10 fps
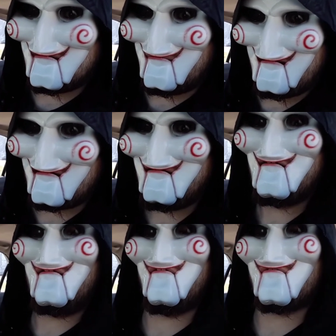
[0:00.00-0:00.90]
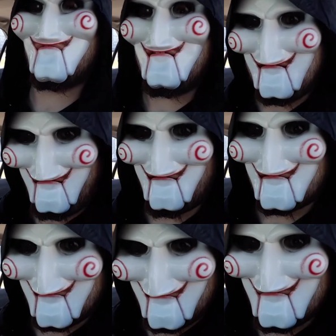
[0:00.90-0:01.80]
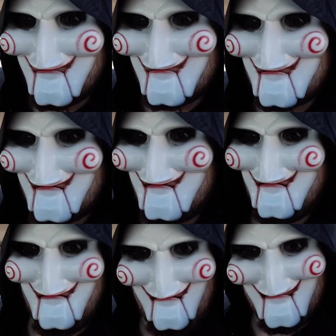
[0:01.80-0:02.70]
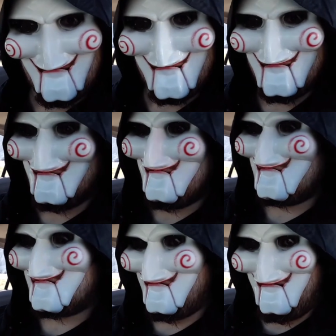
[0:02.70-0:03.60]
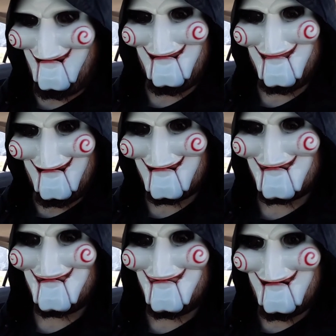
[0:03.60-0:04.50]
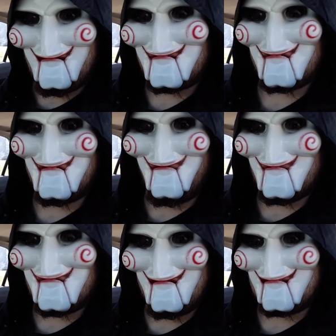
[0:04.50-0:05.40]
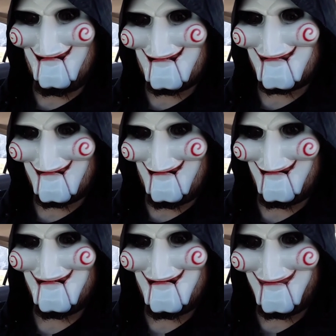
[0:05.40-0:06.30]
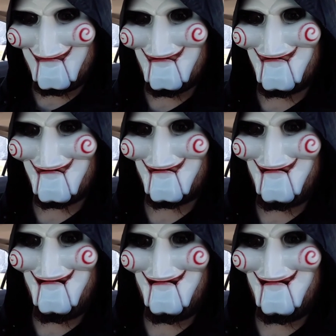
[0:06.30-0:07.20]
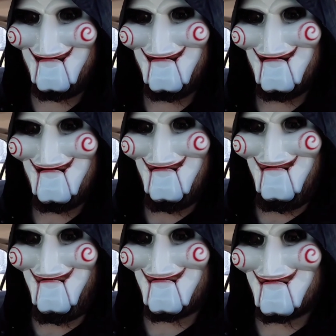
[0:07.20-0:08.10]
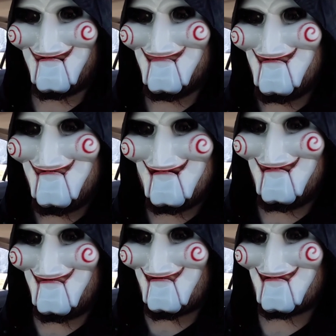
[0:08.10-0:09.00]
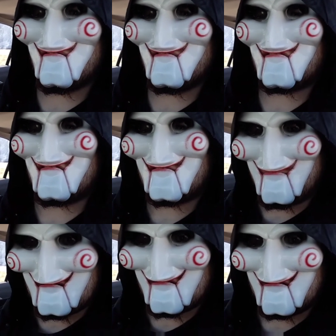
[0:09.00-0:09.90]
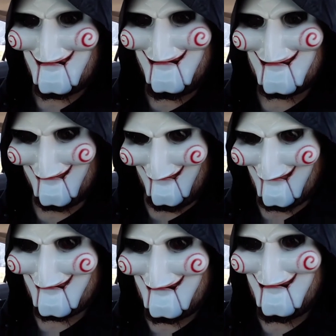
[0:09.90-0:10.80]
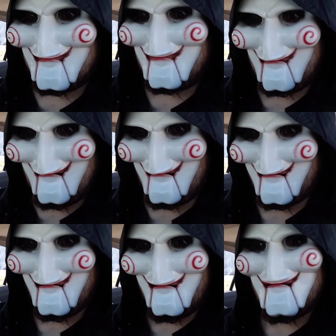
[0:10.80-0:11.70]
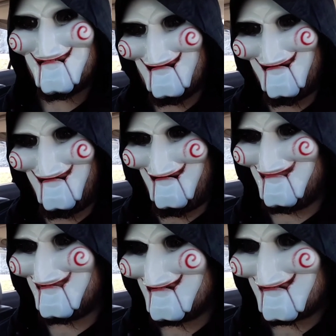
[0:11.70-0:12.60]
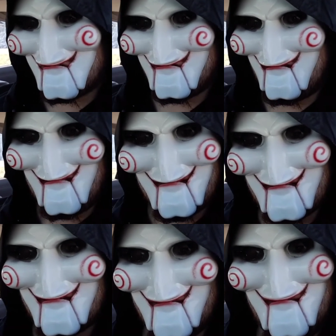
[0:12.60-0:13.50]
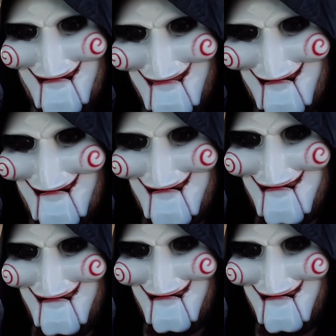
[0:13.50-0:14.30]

to win or really hard to lose. You know what I mean? So I imagine you guys should go and check that shit out if you're a horror movie or suspicious ass board game player. Now, I'm pretty sure that this is a limited